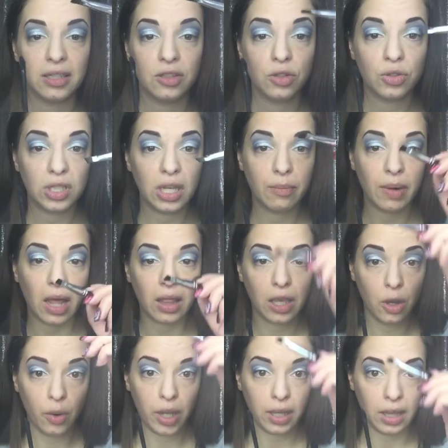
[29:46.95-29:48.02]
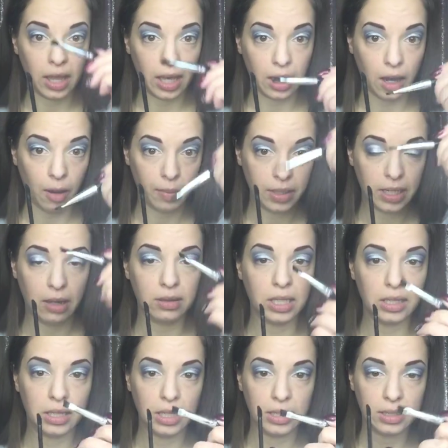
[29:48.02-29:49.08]
As you see, I'm not like going like up and down
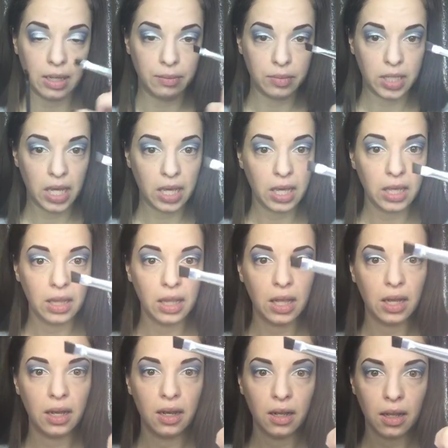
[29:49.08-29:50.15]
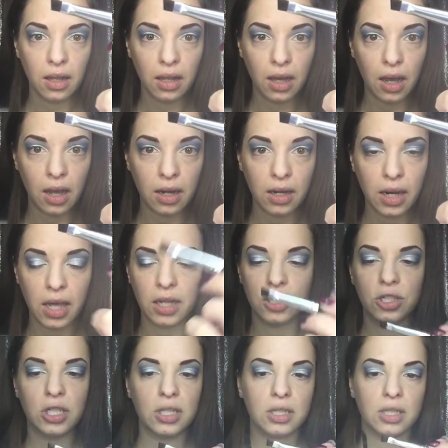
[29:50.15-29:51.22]
like this. I'm taking it on an
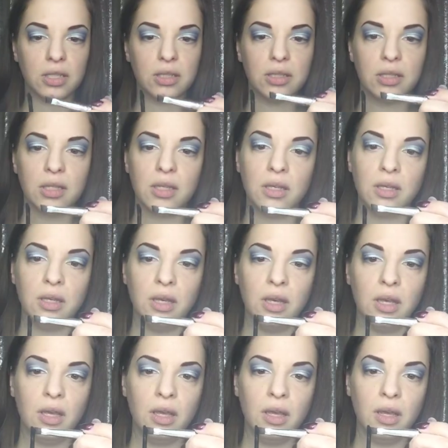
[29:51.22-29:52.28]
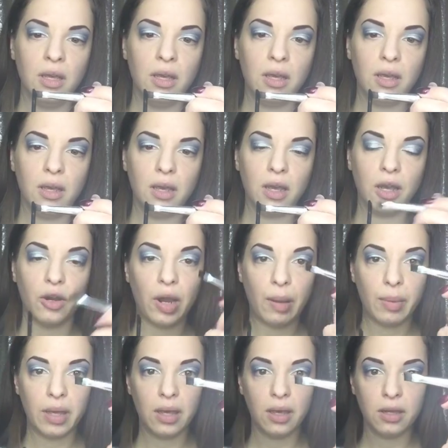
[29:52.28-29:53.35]
edge like this and
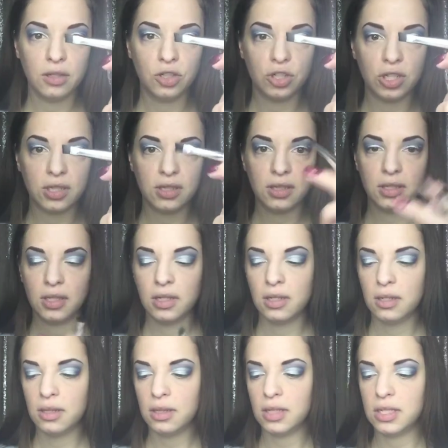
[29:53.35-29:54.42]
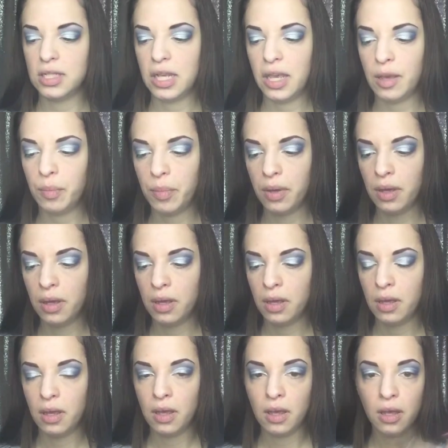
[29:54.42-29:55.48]
grabbing just the tip
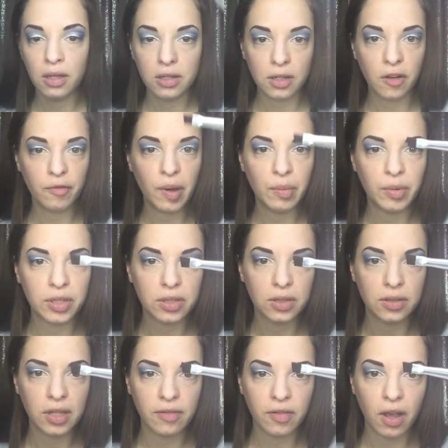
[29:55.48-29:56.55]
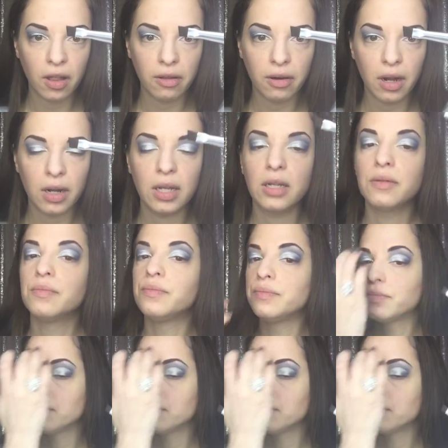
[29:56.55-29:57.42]
of my bristles have color on it.